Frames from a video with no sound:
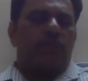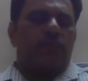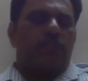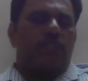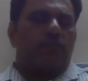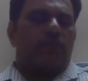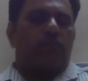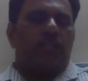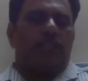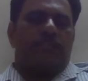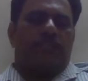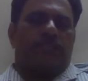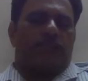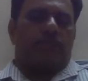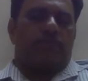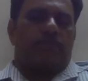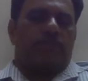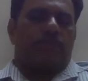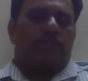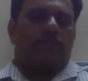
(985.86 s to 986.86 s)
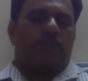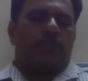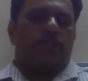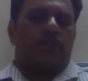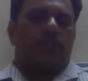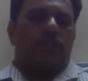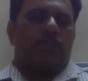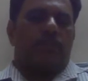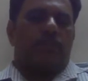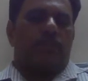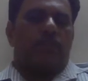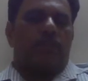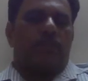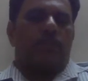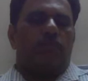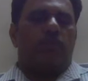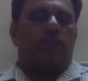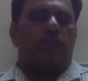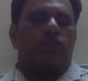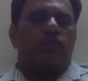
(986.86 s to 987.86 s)
is remain same,
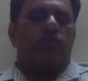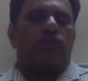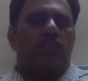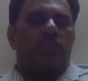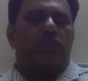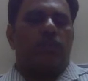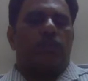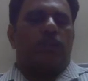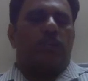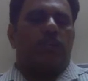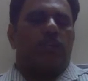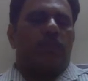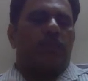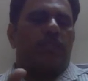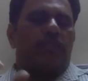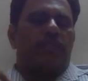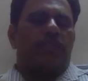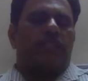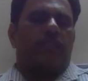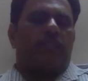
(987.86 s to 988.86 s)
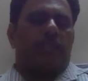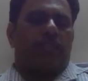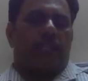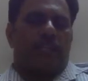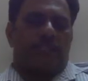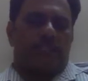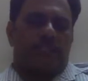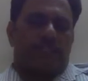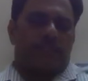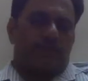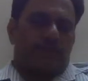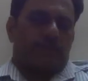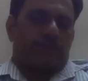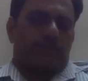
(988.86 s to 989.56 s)
but only the parameters get various.